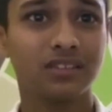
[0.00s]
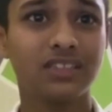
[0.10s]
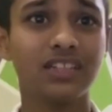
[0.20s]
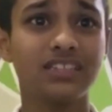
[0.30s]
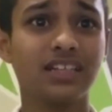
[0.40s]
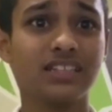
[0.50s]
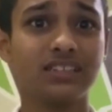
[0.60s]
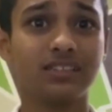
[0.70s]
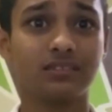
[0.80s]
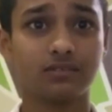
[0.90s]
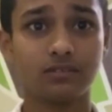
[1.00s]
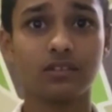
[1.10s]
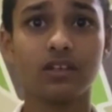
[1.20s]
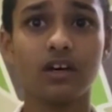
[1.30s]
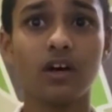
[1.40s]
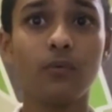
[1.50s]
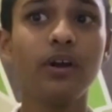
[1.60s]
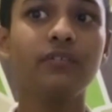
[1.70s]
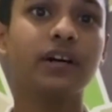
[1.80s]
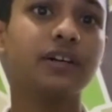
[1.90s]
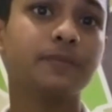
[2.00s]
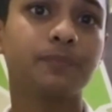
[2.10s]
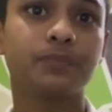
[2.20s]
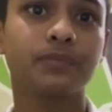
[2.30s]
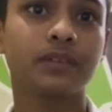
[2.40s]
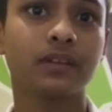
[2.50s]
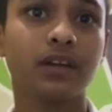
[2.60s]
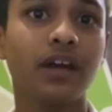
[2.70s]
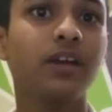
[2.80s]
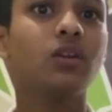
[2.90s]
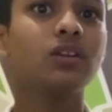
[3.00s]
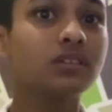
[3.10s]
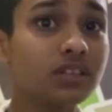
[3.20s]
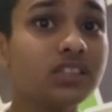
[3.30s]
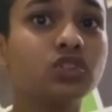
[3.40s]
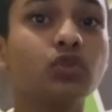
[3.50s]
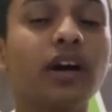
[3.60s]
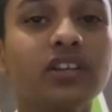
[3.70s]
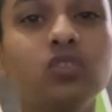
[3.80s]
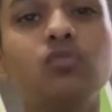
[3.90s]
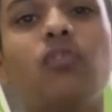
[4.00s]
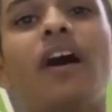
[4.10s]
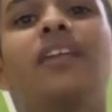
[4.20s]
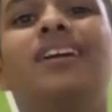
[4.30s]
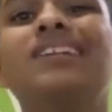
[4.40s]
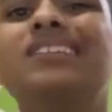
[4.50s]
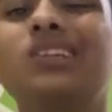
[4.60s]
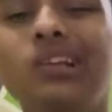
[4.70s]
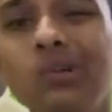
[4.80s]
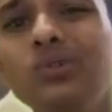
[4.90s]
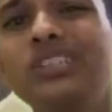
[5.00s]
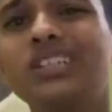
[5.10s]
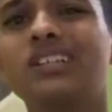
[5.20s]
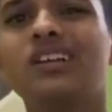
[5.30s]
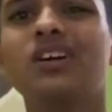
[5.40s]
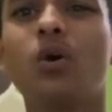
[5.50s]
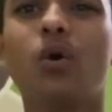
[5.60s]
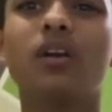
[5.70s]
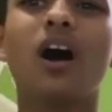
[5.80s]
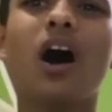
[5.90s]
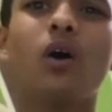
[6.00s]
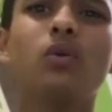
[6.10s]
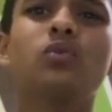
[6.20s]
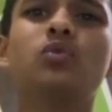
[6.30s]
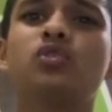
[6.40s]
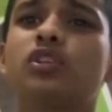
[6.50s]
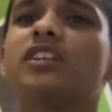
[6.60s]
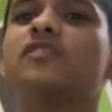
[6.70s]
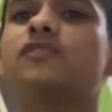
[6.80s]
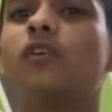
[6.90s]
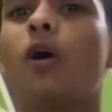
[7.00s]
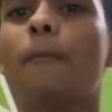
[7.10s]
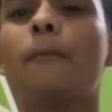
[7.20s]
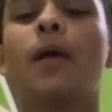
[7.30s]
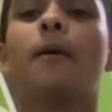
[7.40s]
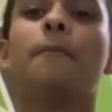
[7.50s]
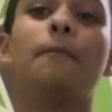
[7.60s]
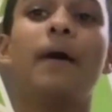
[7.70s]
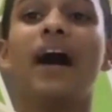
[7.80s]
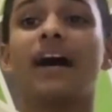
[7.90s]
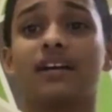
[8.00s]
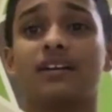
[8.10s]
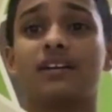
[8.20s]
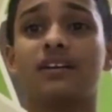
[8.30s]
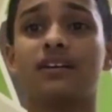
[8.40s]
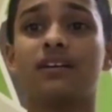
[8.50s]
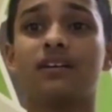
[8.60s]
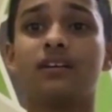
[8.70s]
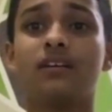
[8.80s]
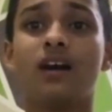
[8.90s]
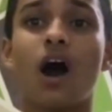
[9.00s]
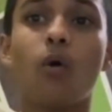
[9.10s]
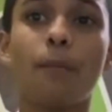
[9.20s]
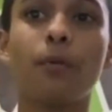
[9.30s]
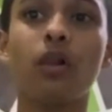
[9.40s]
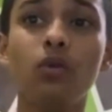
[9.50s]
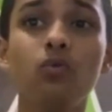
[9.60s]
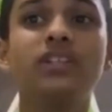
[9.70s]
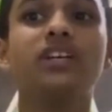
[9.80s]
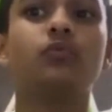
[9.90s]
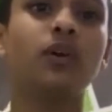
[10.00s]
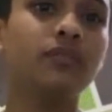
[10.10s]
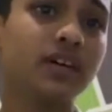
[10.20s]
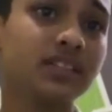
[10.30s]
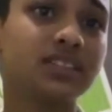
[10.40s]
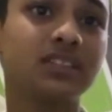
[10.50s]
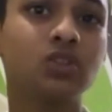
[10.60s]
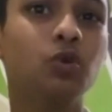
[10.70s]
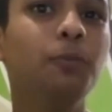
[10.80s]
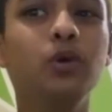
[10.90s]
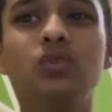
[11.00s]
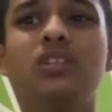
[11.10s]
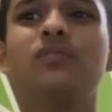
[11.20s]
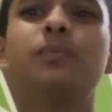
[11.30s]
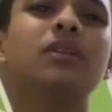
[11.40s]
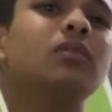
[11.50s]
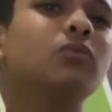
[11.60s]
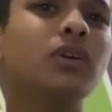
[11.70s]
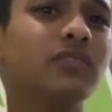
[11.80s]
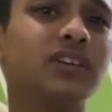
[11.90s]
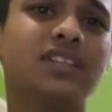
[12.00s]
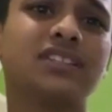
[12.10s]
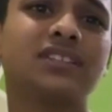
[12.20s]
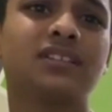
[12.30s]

such as a river, and is trying to find a solution on how to transform back our polluted rivers to beautiful rivers